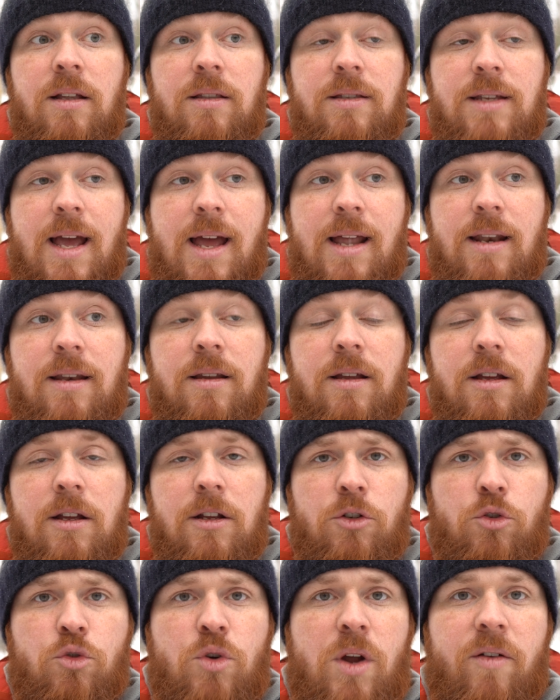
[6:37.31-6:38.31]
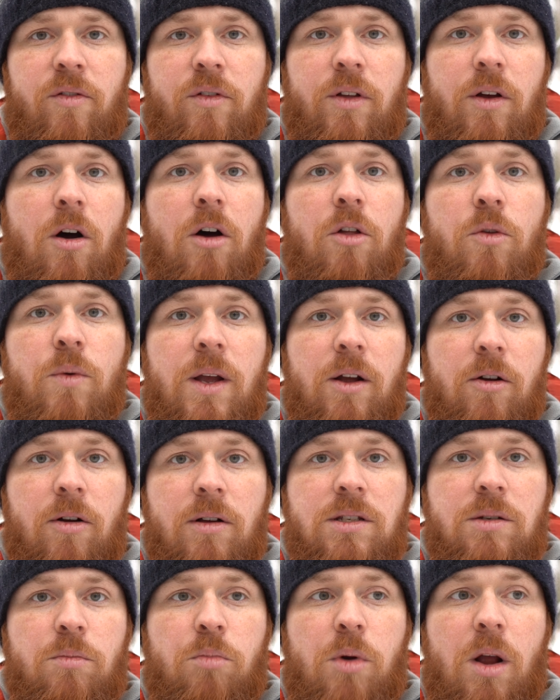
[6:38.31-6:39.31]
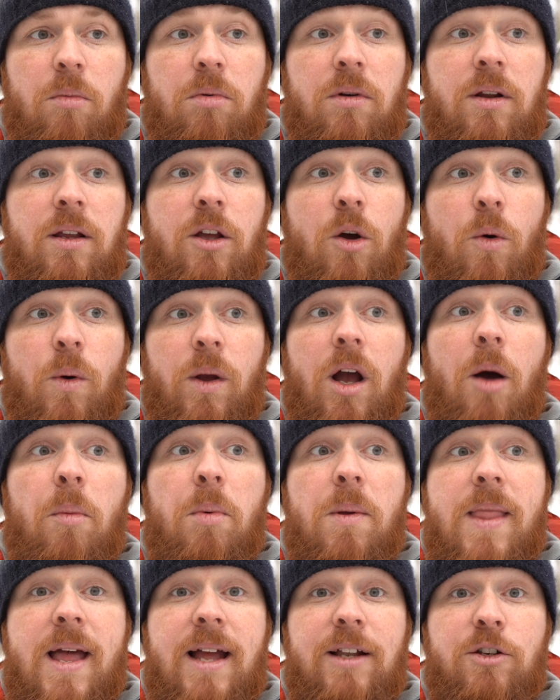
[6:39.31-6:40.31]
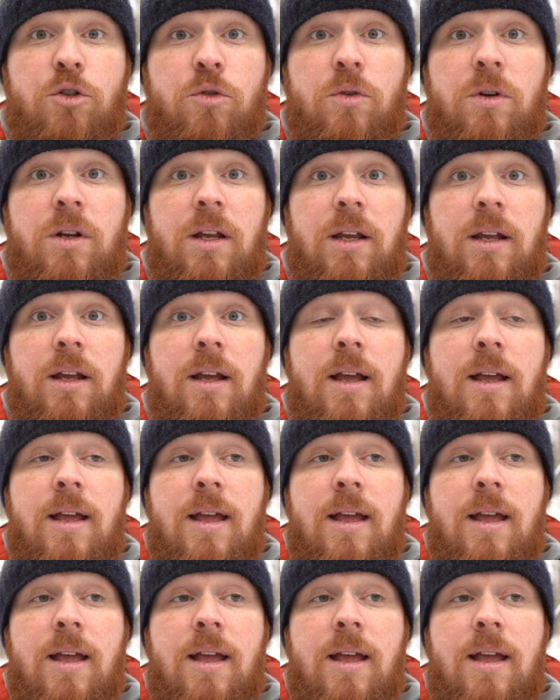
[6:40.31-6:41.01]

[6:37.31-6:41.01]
den, traveling all the way across the property, going up in that tree,